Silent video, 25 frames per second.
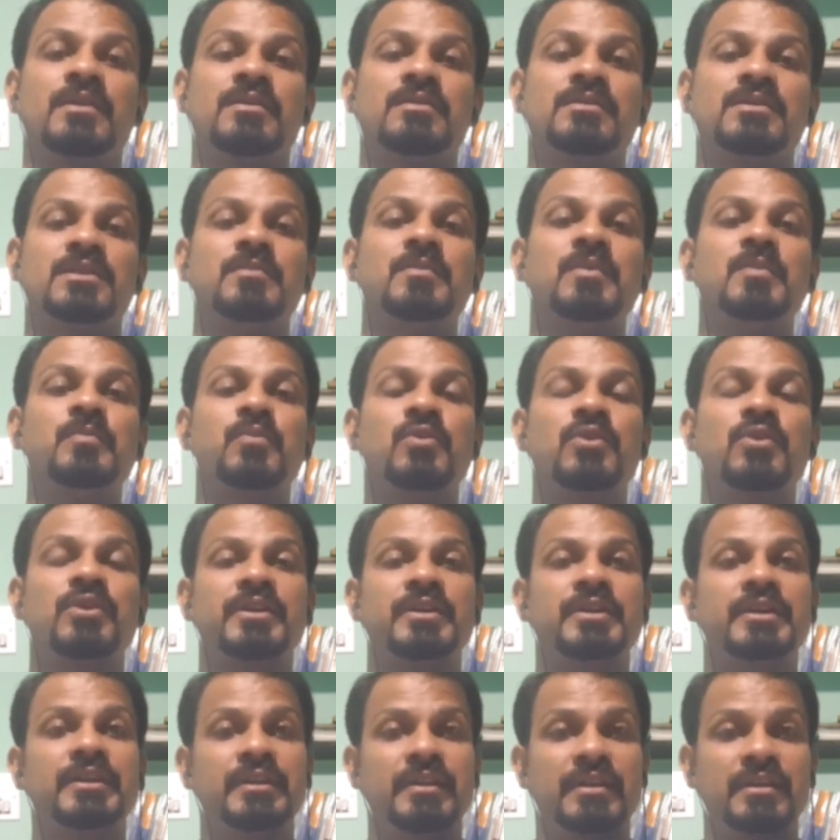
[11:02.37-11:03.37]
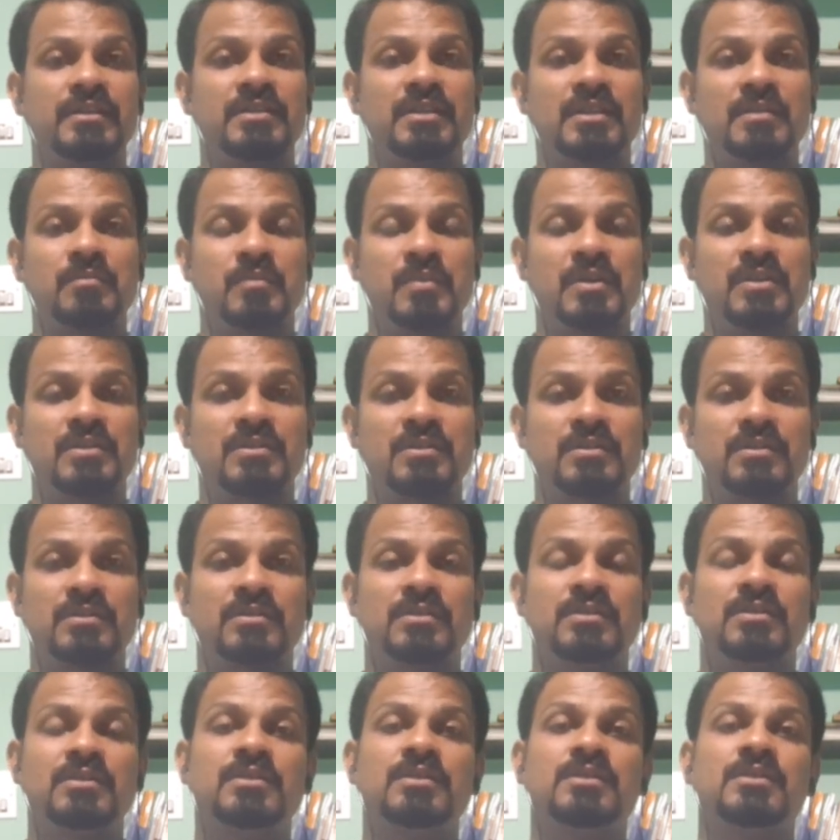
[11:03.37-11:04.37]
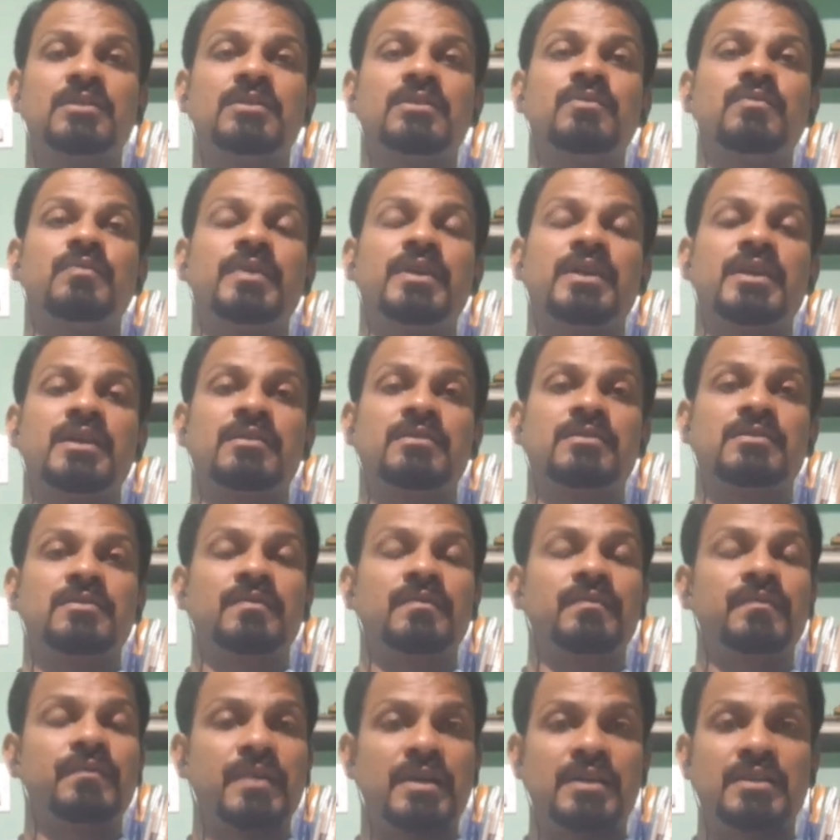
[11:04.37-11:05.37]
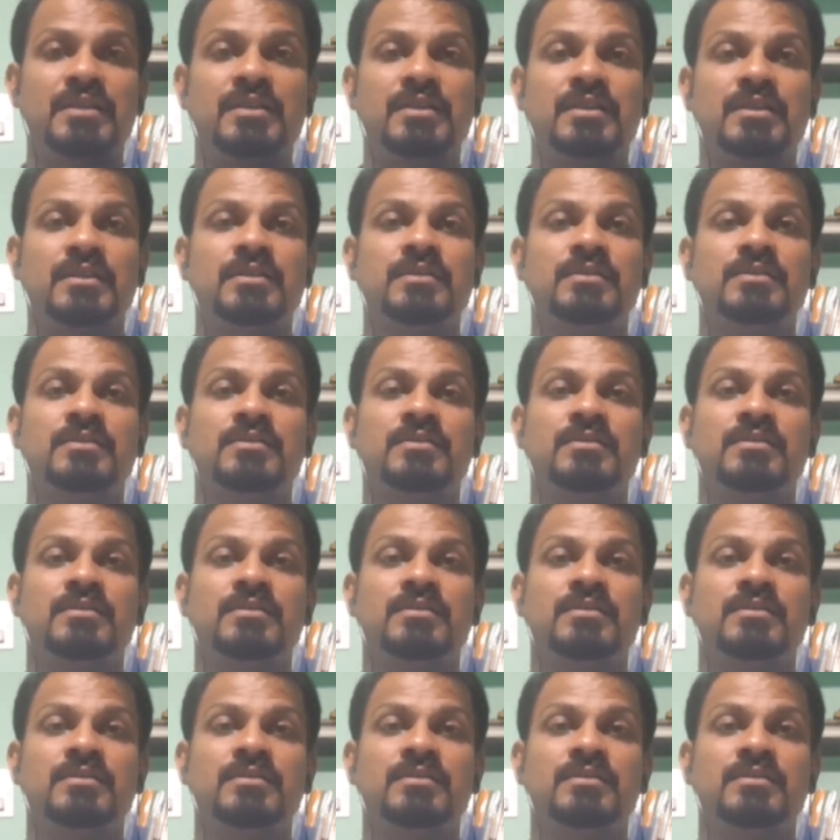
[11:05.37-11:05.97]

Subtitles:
Some important index numbers we can find here.